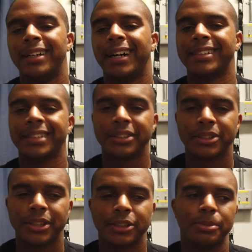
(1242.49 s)
I say
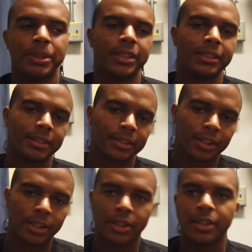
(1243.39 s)
trucks because there's
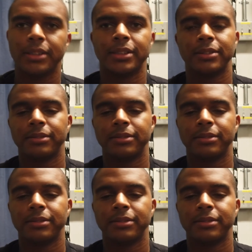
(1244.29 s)
cars